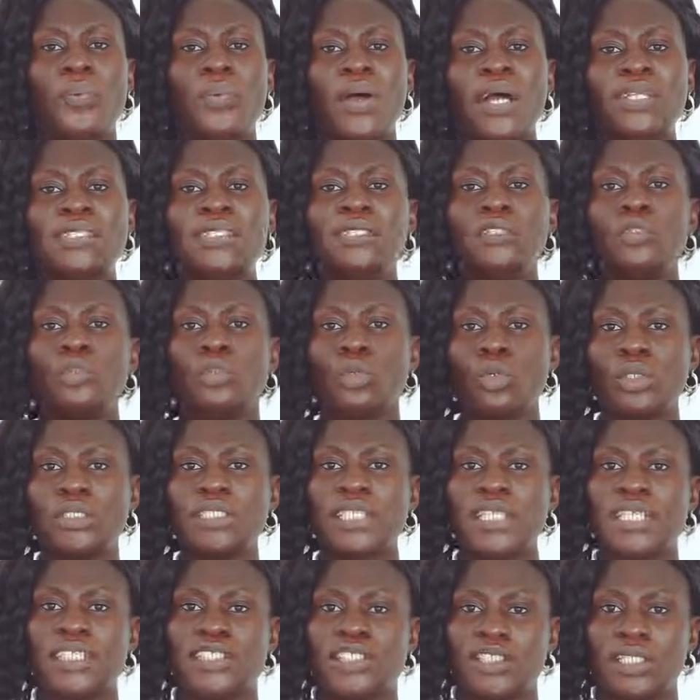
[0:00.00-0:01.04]
practice
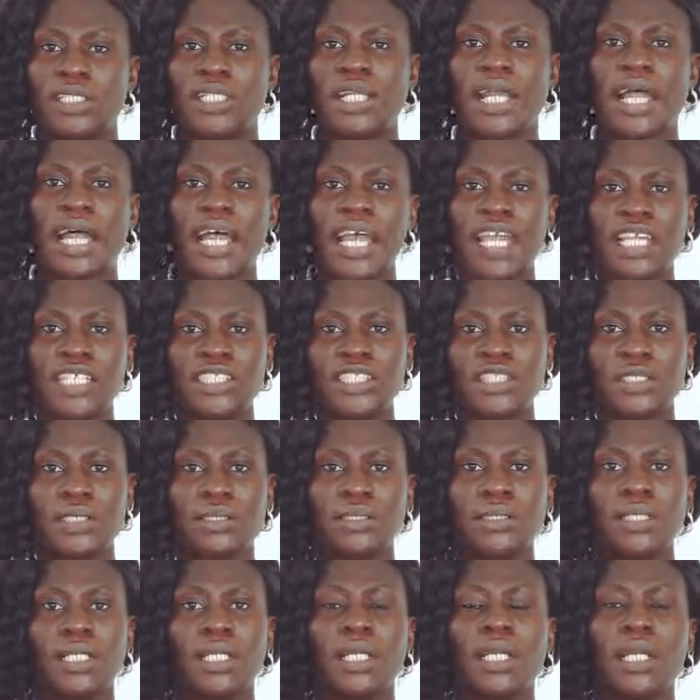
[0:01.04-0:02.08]
good kitchen
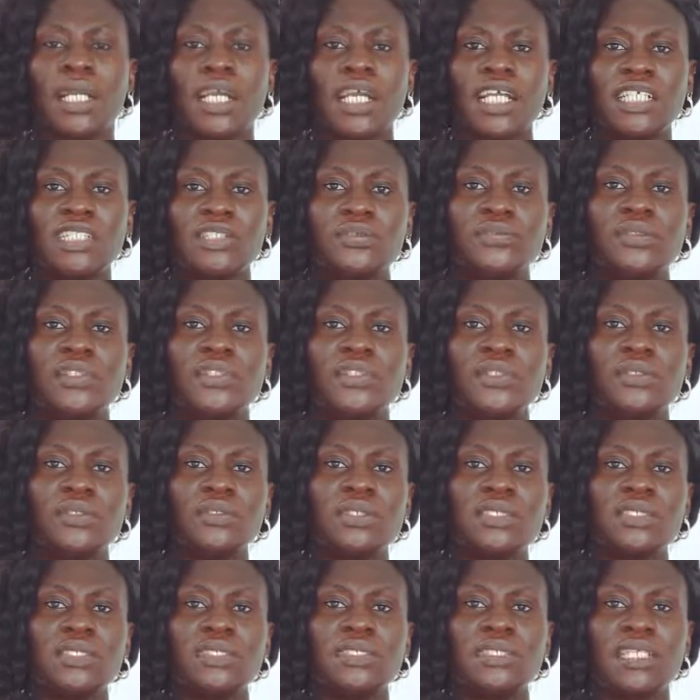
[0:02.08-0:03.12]
hygiene, it
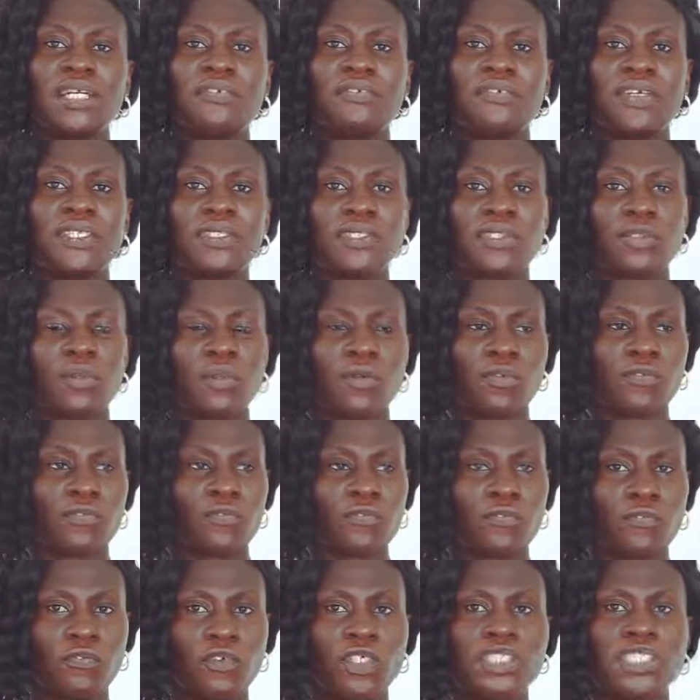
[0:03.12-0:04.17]
reduces the risk of
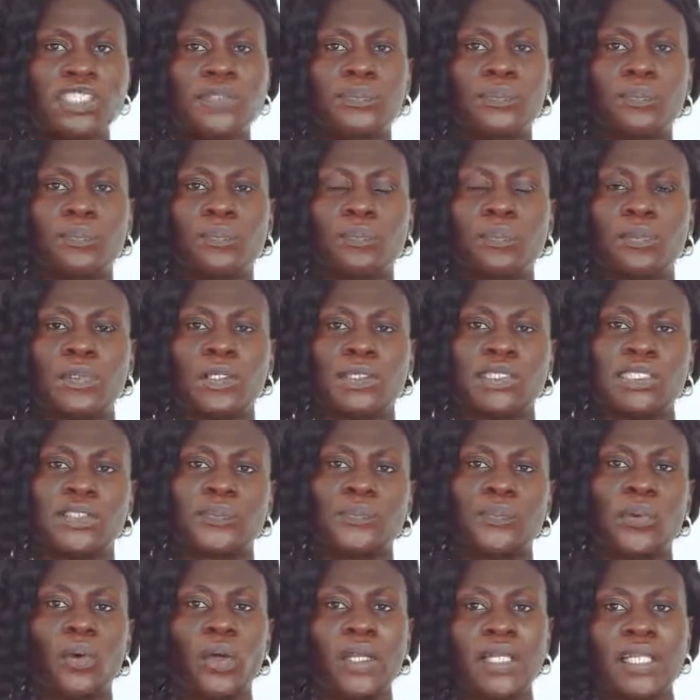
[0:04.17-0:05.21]
food
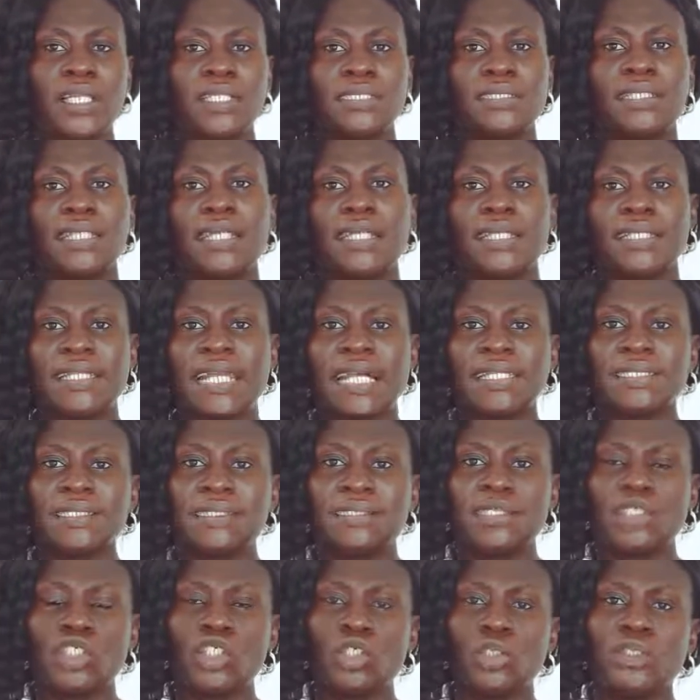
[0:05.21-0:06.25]
spoilage. That
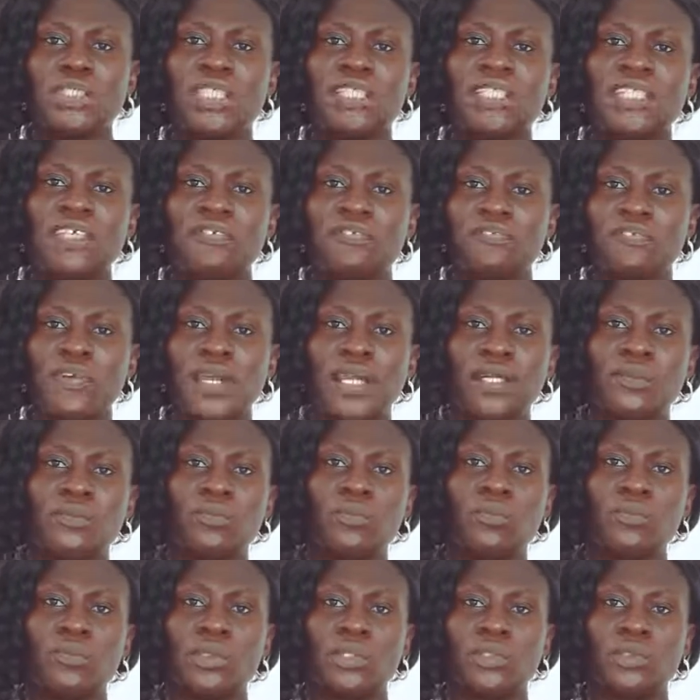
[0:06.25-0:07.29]
is, using
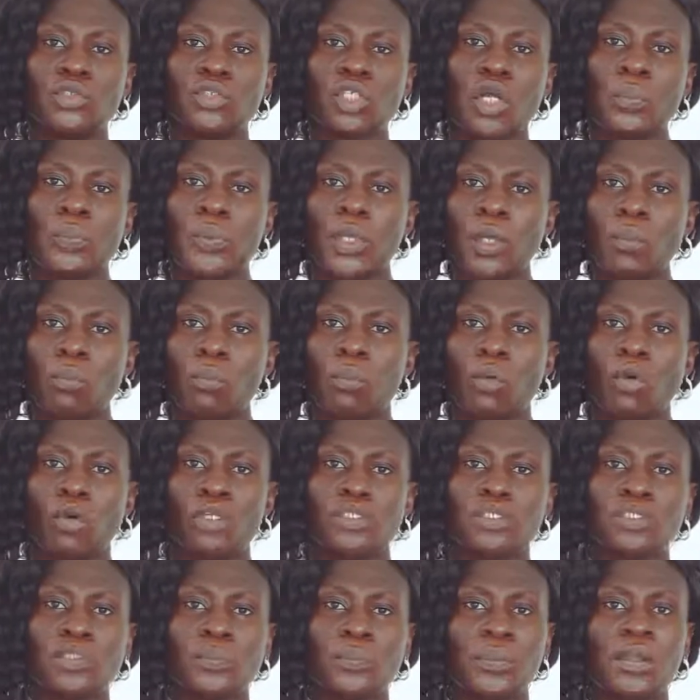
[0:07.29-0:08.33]
different chopping
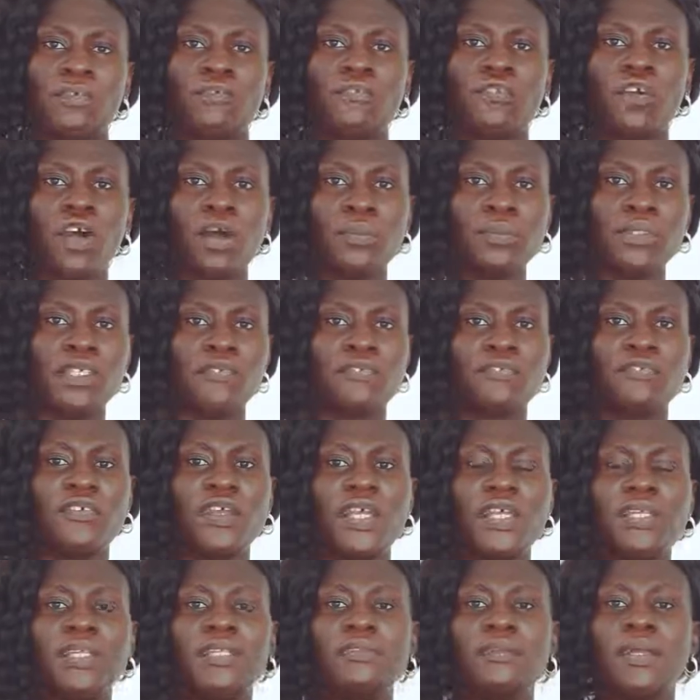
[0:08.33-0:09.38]
boards to perform
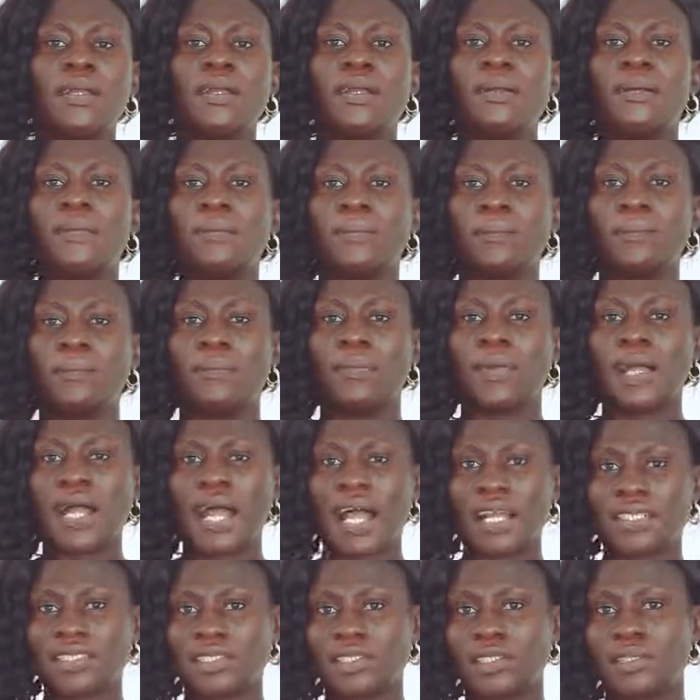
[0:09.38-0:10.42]
different
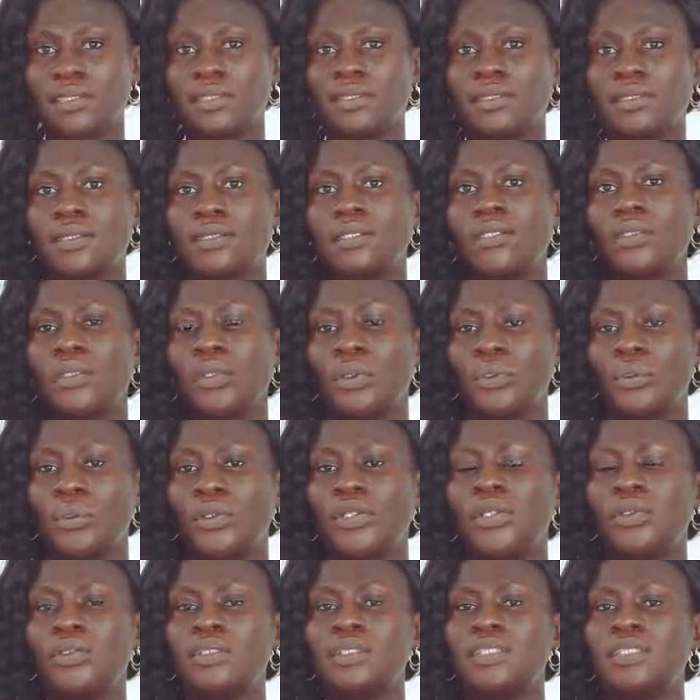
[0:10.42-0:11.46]
actions
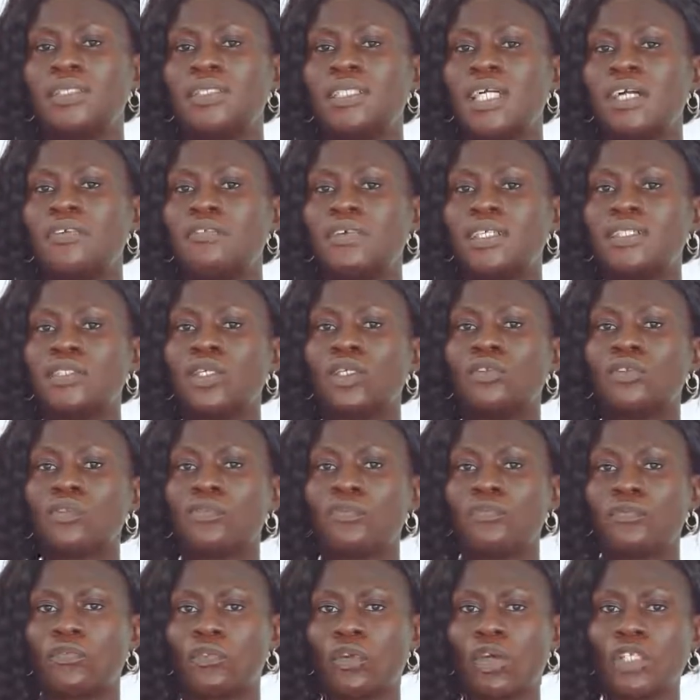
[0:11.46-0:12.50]
reduces the risk of
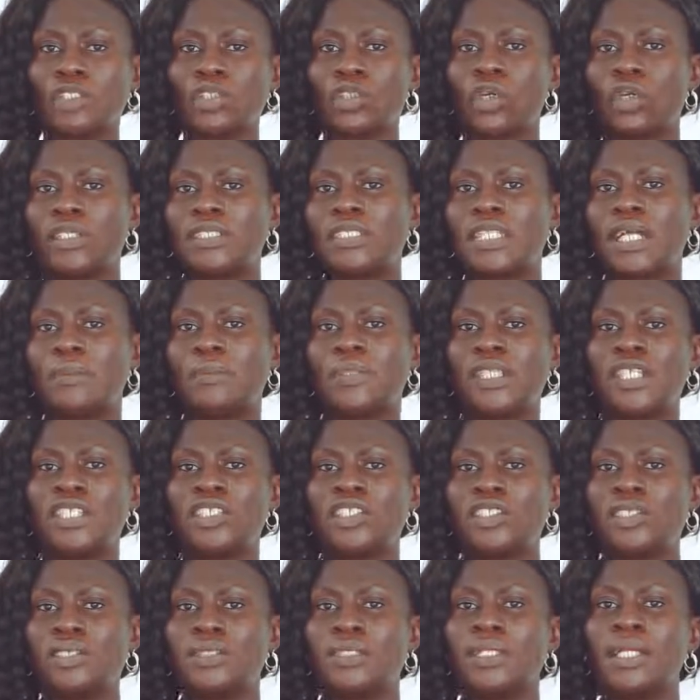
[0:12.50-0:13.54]

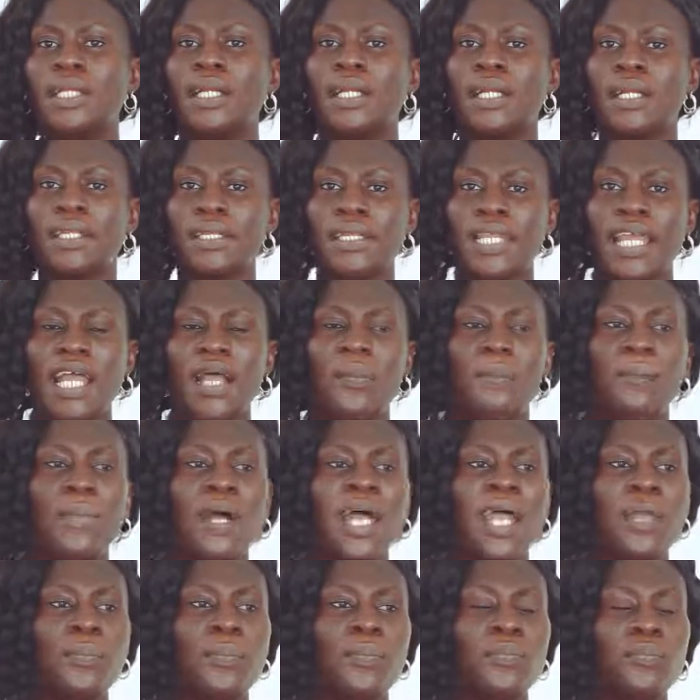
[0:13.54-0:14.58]
cross-contamination,
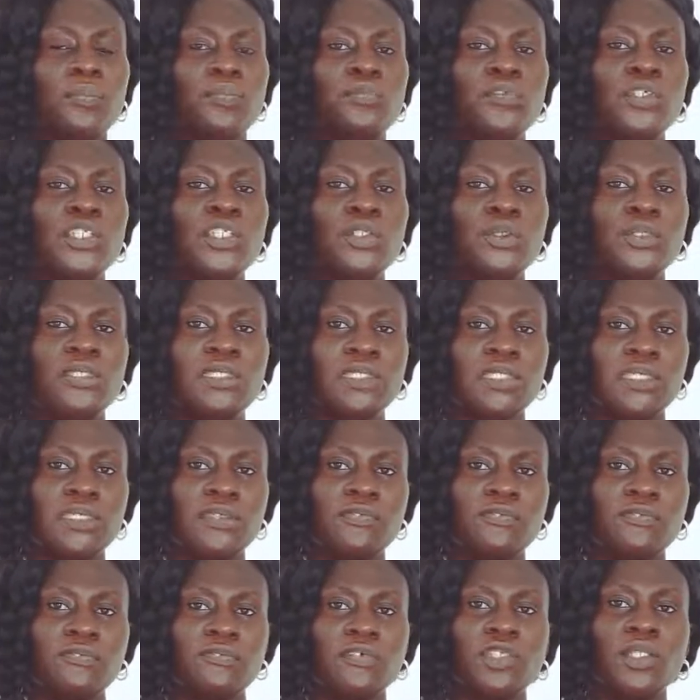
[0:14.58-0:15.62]
thereby reducing
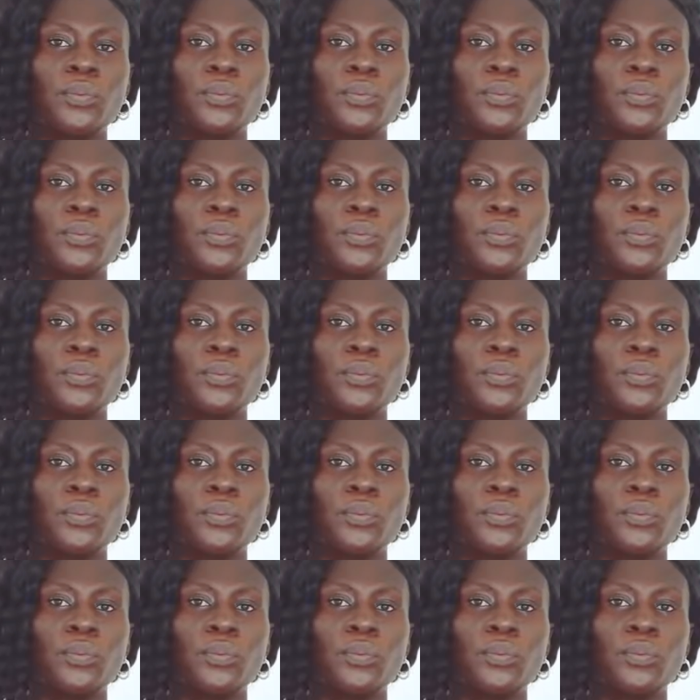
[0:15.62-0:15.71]
food